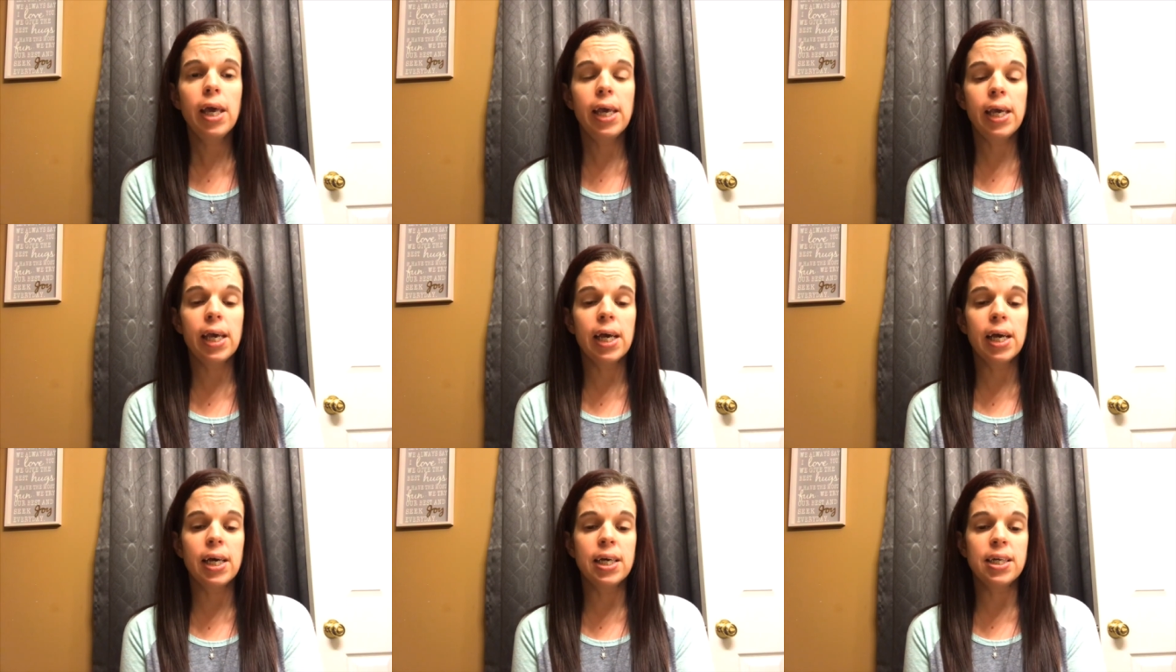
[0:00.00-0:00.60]

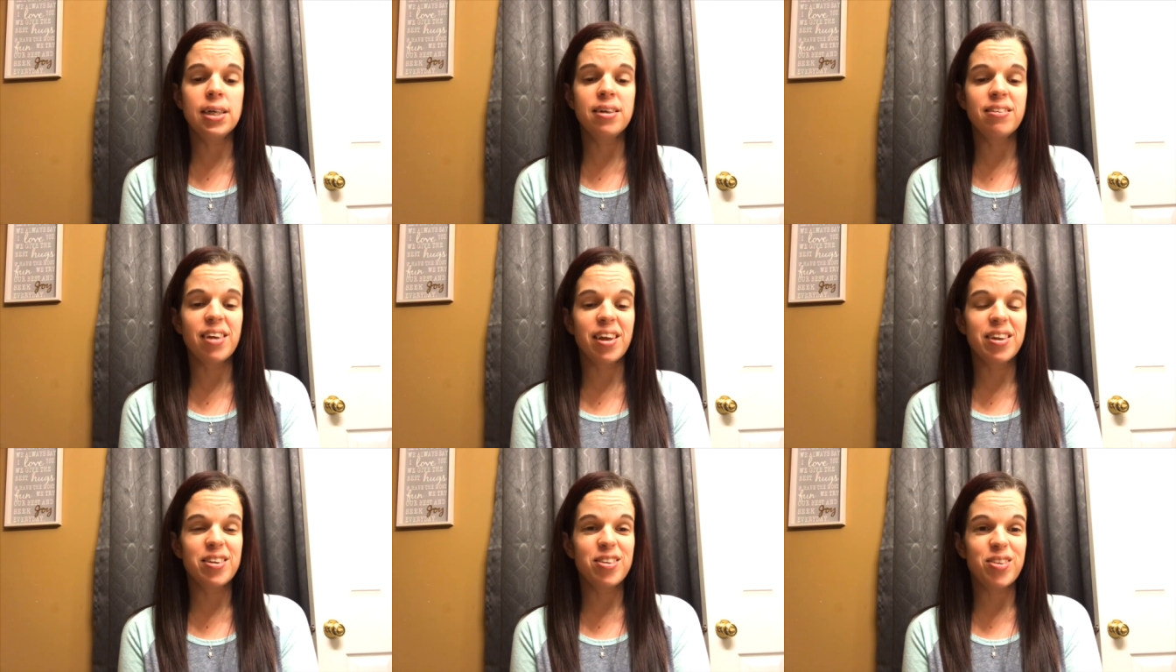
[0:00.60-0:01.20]
And
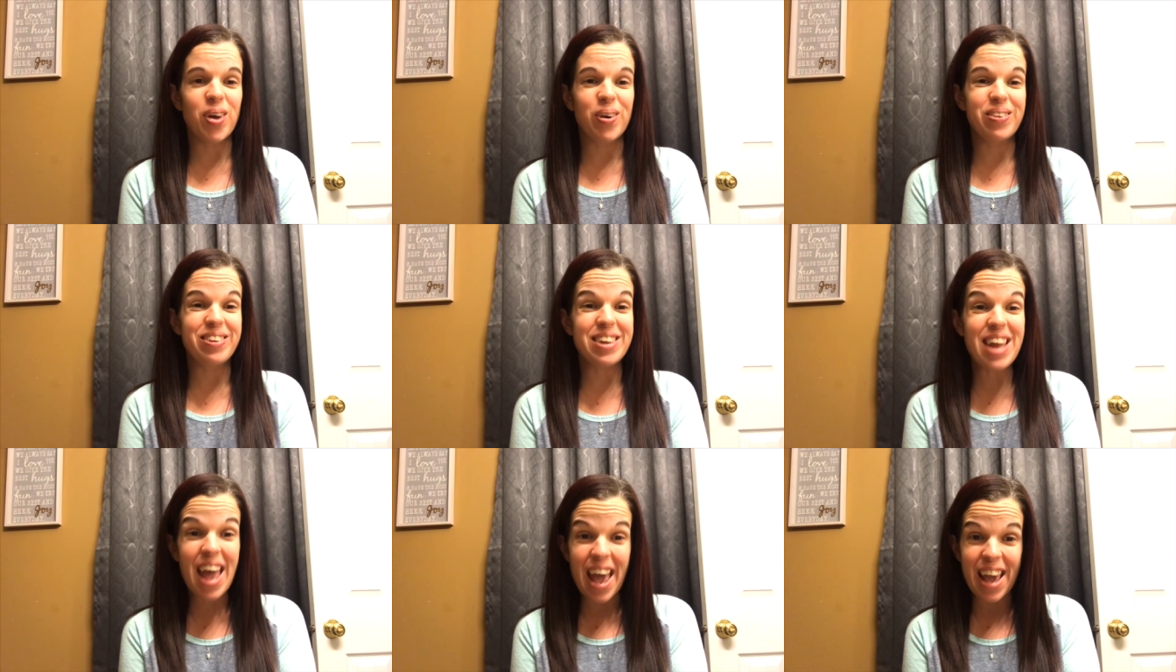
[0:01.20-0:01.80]
so
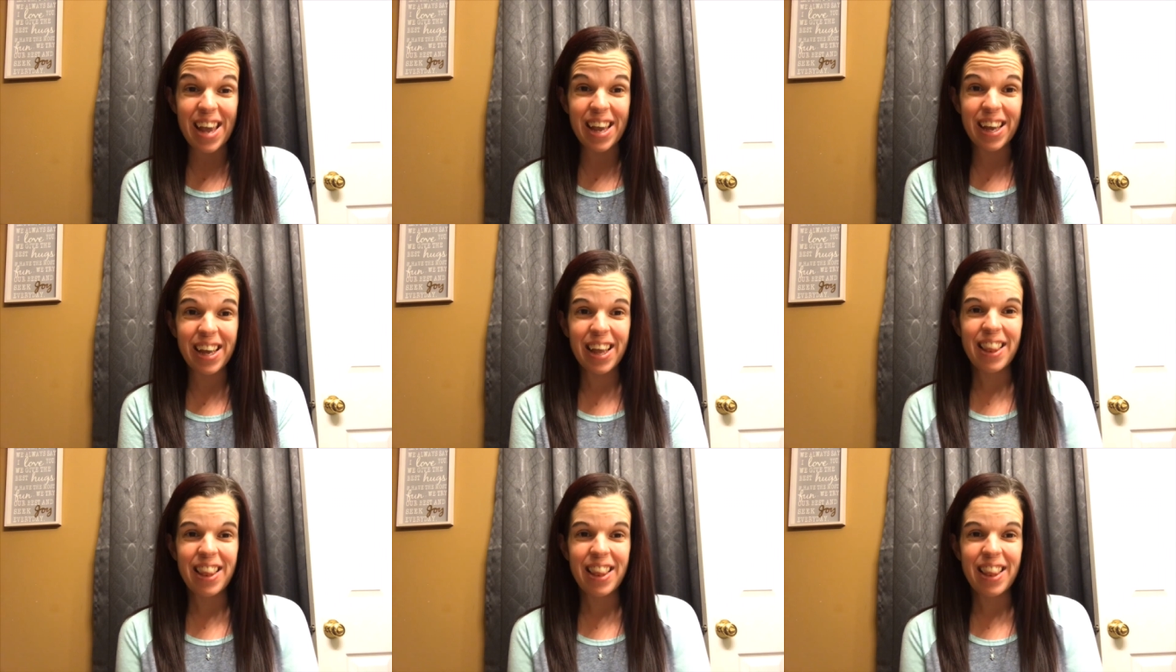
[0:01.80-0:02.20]
today,